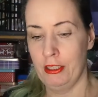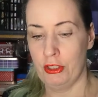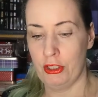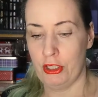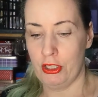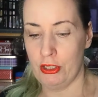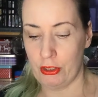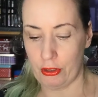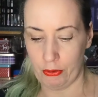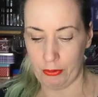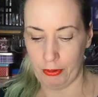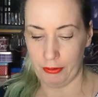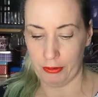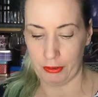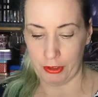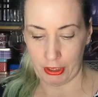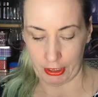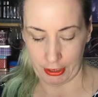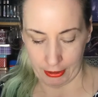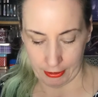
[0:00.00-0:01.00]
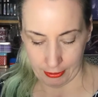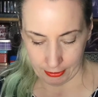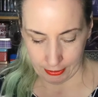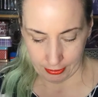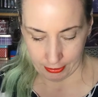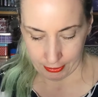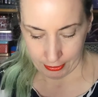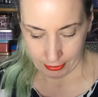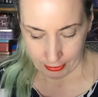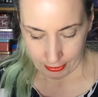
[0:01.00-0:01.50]
she's a quilter,
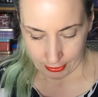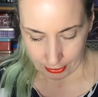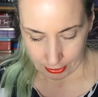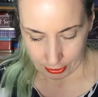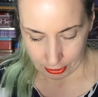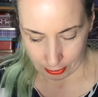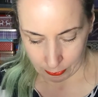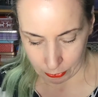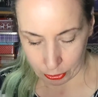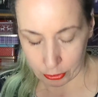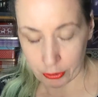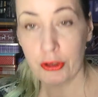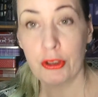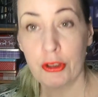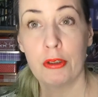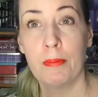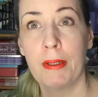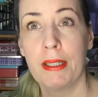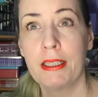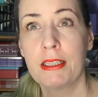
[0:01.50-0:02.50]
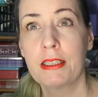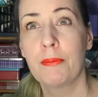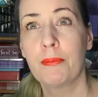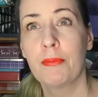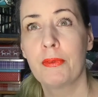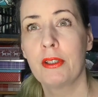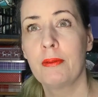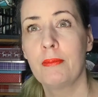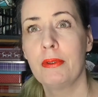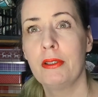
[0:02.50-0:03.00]
so I'm sure she'll make
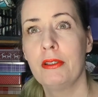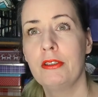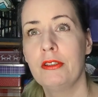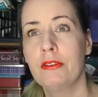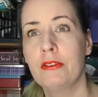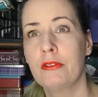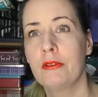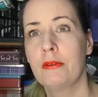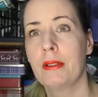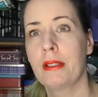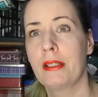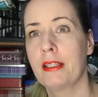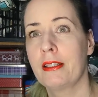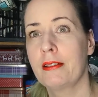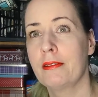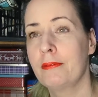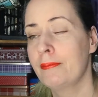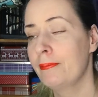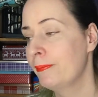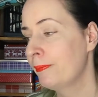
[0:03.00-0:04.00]
something beautiful with it.